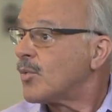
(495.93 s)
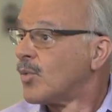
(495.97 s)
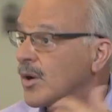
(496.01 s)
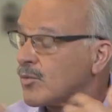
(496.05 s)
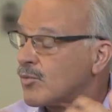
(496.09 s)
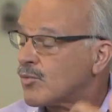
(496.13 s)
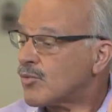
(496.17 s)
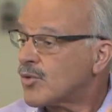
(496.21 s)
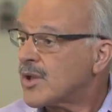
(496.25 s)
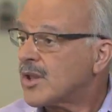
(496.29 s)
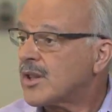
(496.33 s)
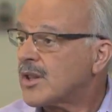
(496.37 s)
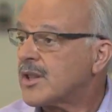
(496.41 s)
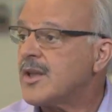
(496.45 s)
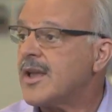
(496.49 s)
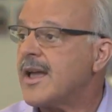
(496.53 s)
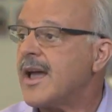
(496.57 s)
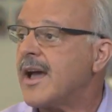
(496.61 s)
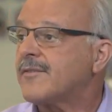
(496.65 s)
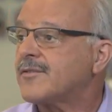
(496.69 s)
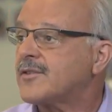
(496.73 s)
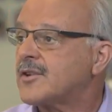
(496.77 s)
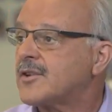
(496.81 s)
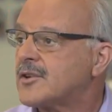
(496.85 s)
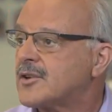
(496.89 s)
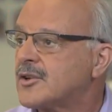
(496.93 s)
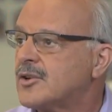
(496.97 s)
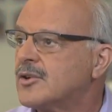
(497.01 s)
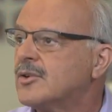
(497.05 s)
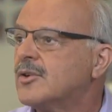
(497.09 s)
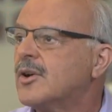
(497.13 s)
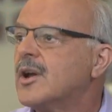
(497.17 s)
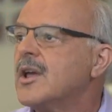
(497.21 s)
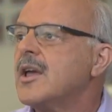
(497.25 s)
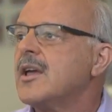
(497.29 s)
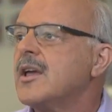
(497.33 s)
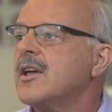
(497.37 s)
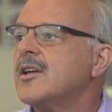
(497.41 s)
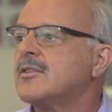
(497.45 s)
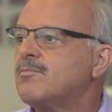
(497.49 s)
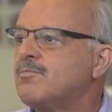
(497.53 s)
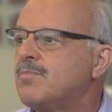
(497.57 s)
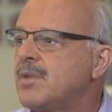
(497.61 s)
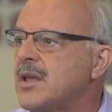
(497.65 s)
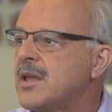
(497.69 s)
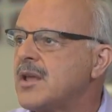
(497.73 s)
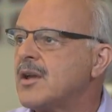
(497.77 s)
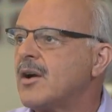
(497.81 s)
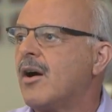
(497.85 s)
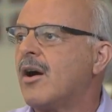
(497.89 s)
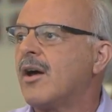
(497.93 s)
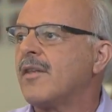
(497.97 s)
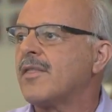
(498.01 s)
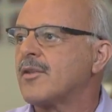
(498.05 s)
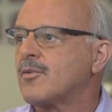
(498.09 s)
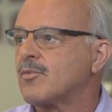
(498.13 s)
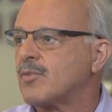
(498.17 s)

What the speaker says: What really you have to do is be on